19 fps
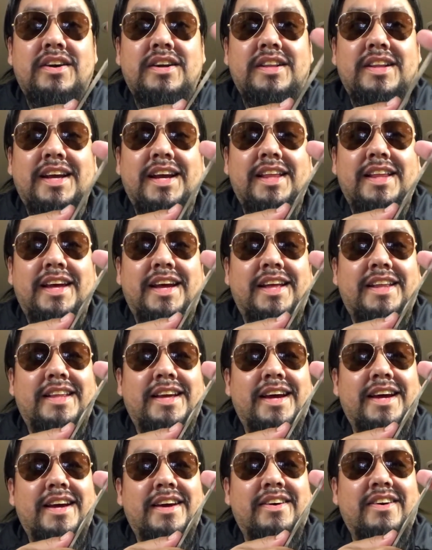look at that.
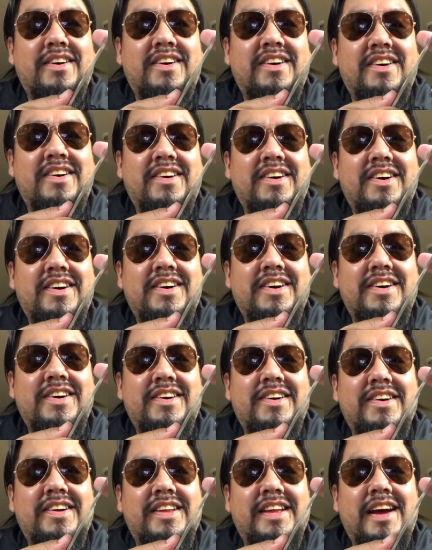
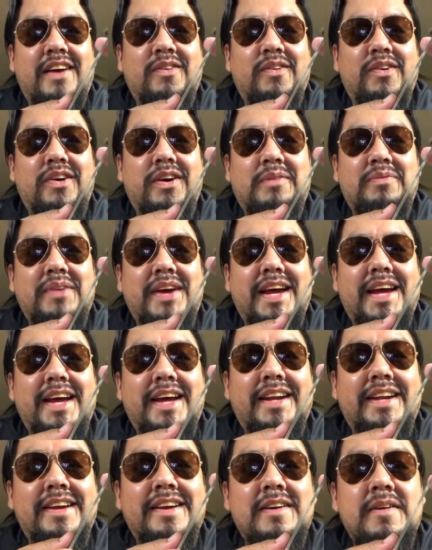That worked,
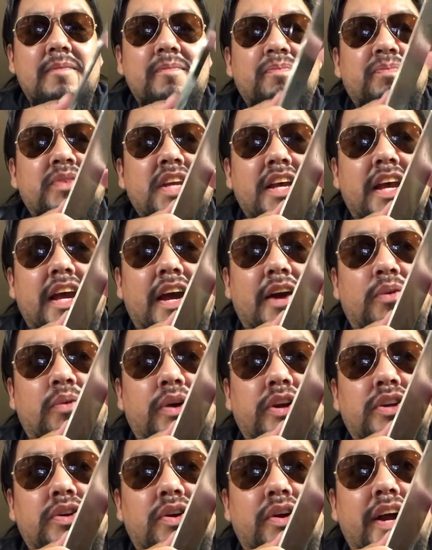man. And
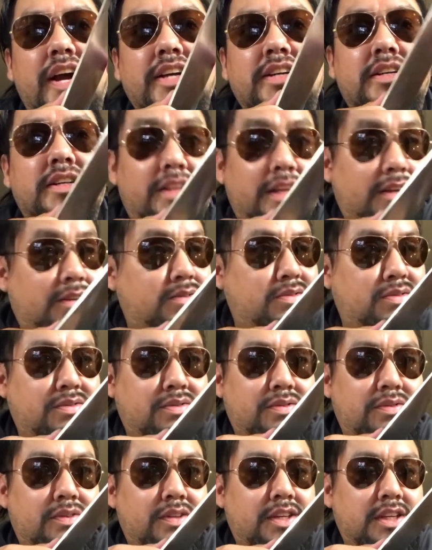what you're actually,
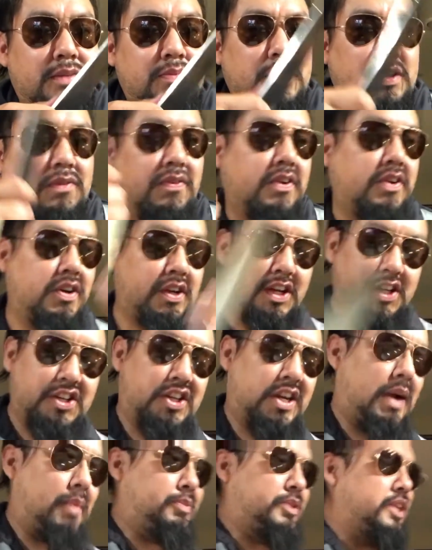this motherfucker can
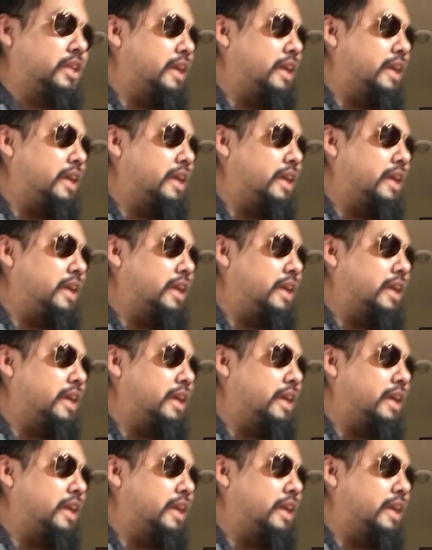chop